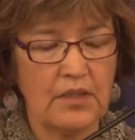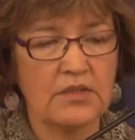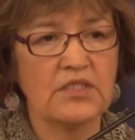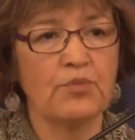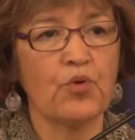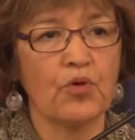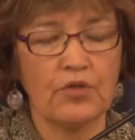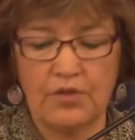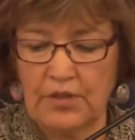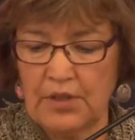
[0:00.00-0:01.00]

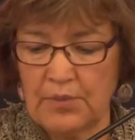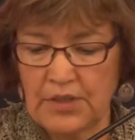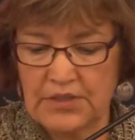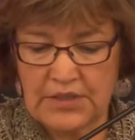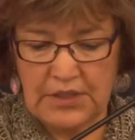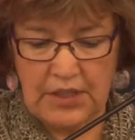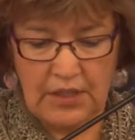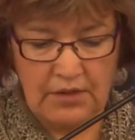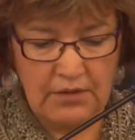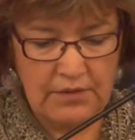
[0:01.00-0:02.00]
support amongst the
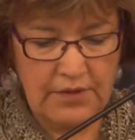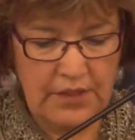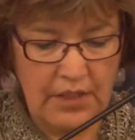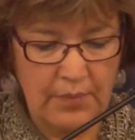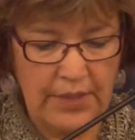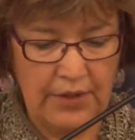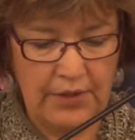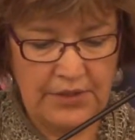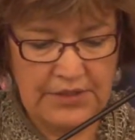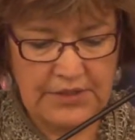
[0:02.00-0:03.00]
young
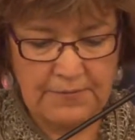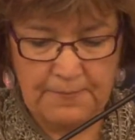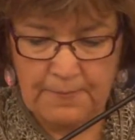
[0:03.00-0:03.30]
parents.